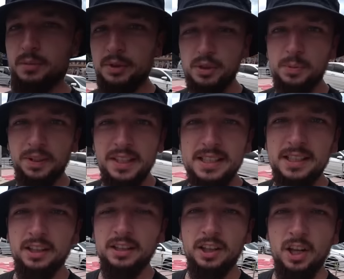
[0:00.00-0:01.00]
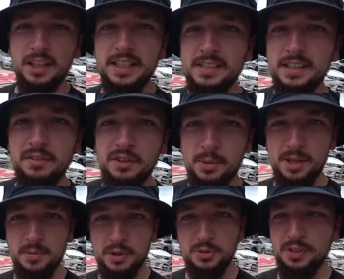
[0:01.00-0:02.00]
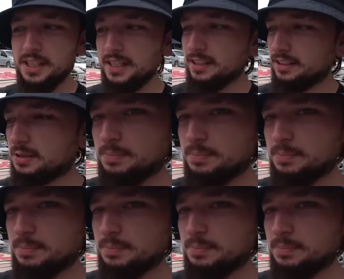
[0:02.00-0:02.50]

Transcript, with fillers: Just bought these little lollies and they've come in the most ridiculous